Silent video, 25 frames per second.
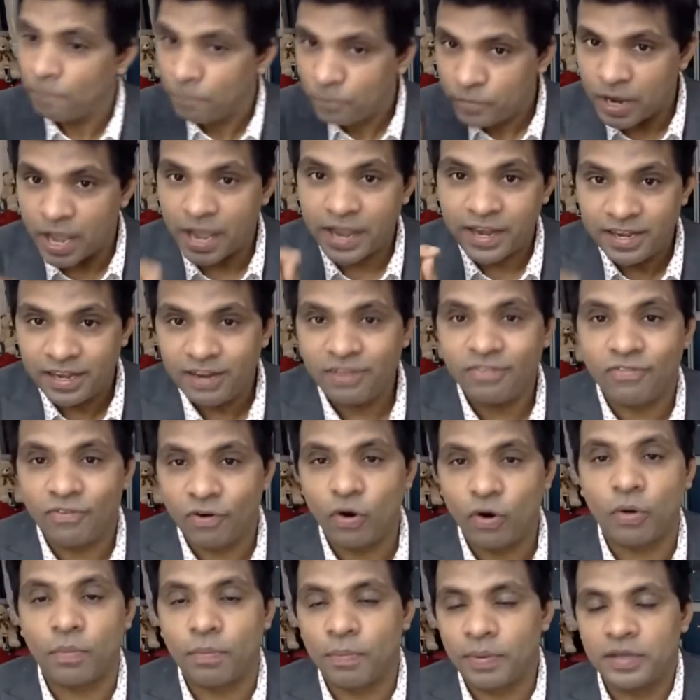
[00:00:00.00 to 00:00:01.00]

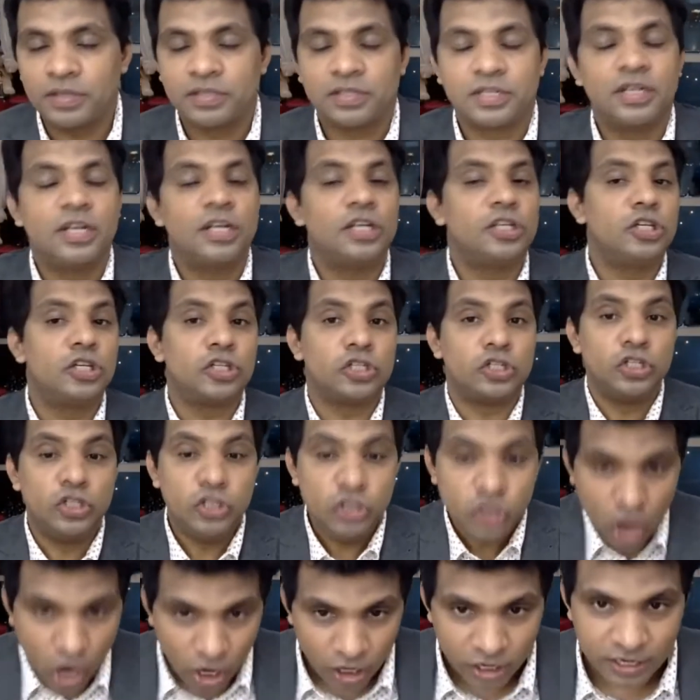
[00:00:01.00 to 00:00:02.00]
94% is
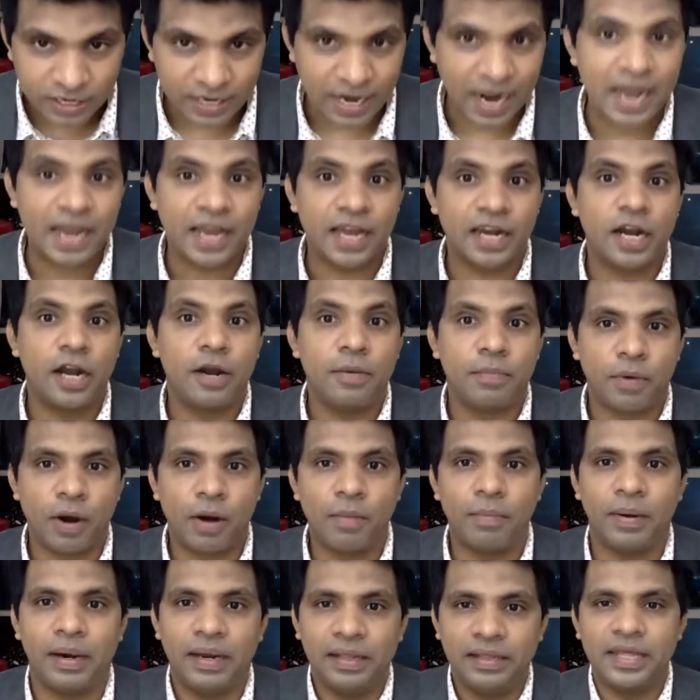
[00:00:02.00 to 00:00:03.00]
not targeted
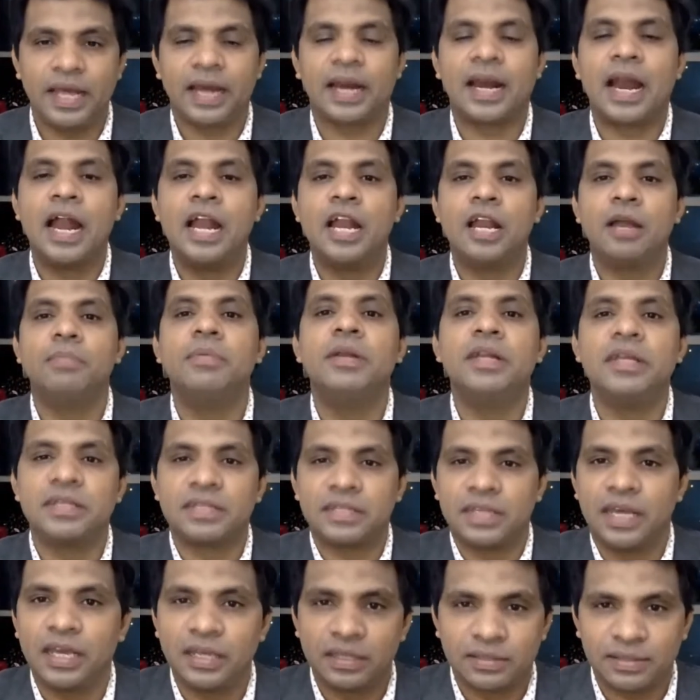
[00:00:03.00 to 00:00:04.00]
properly. They randomly
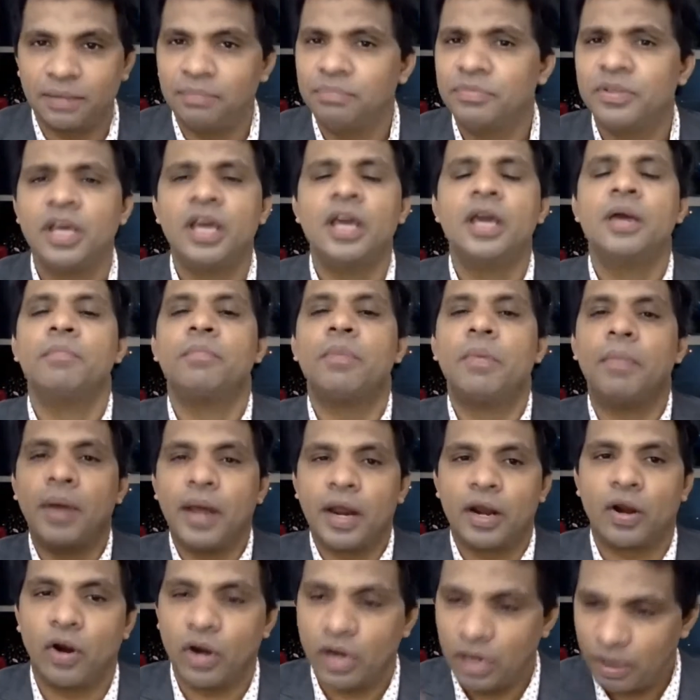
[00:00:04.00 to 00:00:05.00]
say some people
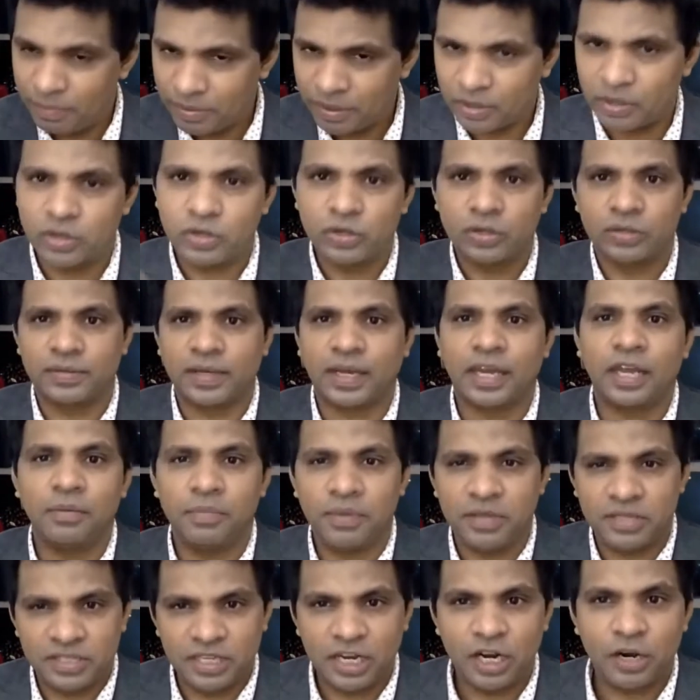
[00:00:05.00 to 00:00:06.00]
are not happy to second
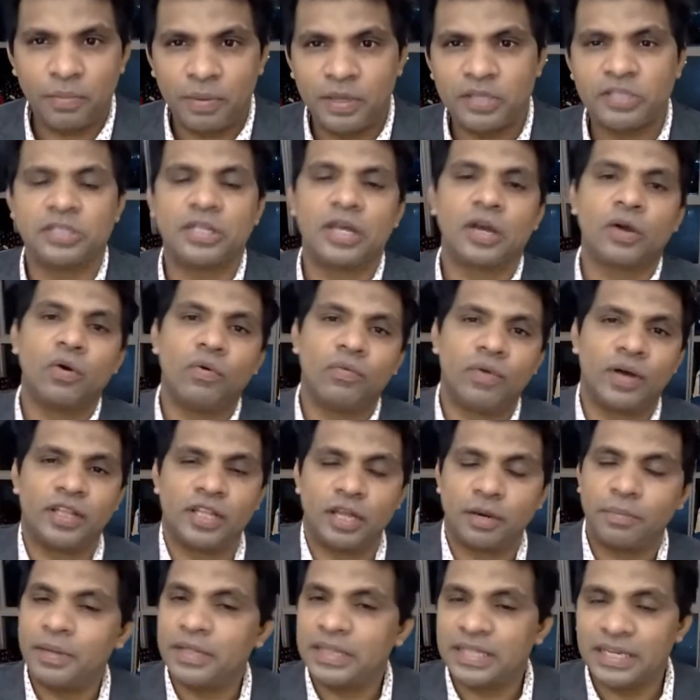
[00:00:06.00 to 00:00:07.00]
page, third page, they go for
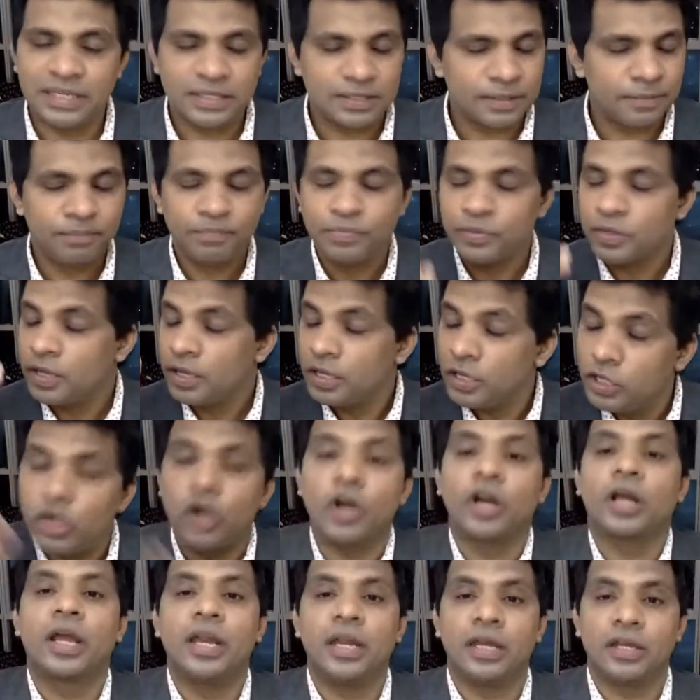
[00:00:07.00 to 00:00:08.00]
other methods.
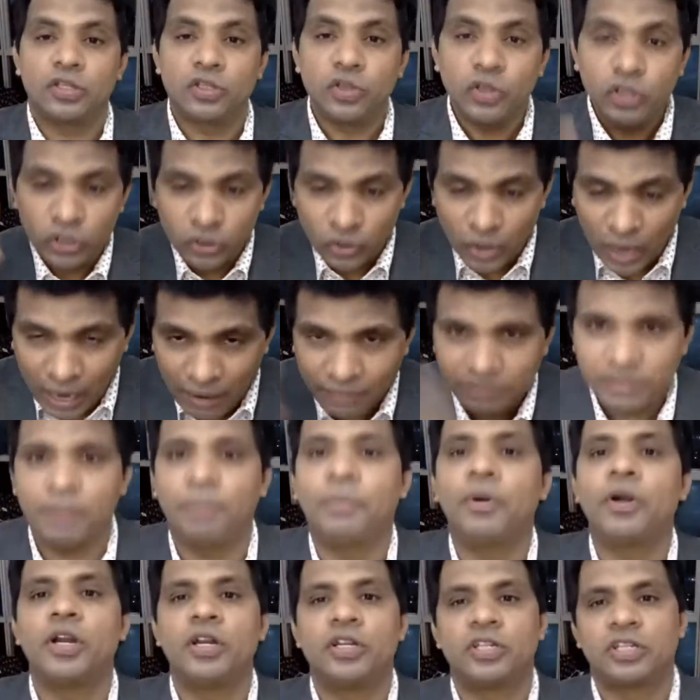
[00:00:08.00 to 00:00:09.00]
Not getting. So you have the
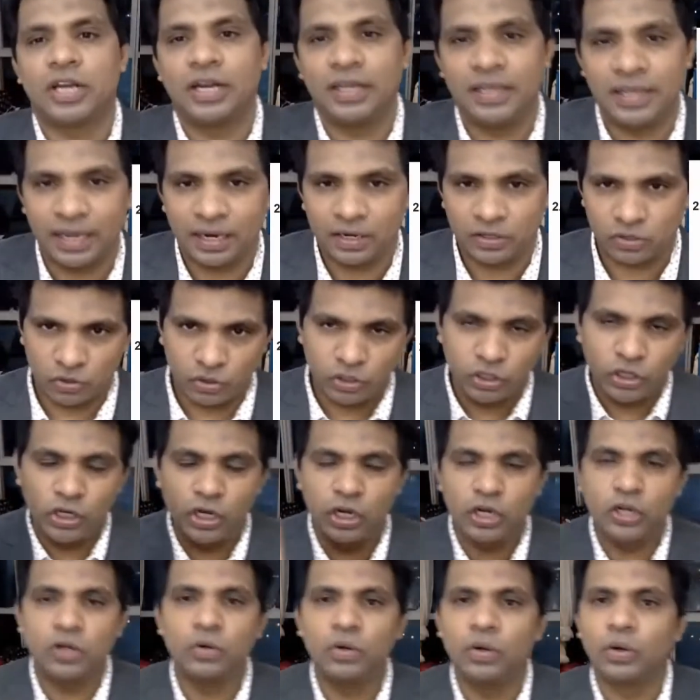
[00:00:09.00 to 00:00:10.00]
potential there. So you
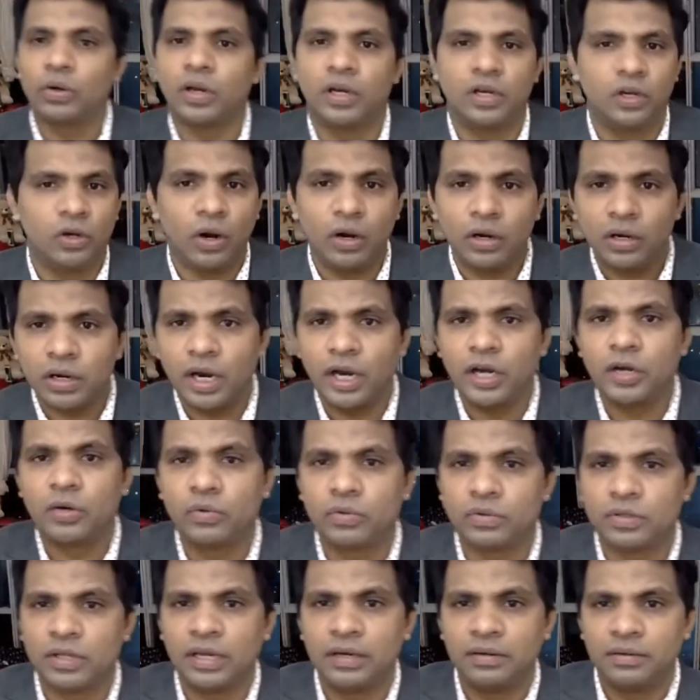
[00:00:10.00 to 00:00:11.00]
need to look at not
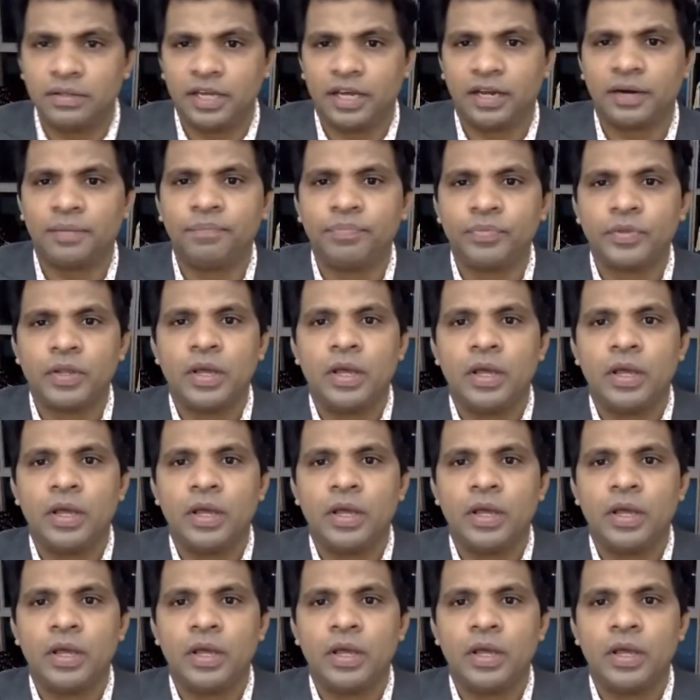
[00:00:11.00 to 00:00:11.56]
to say that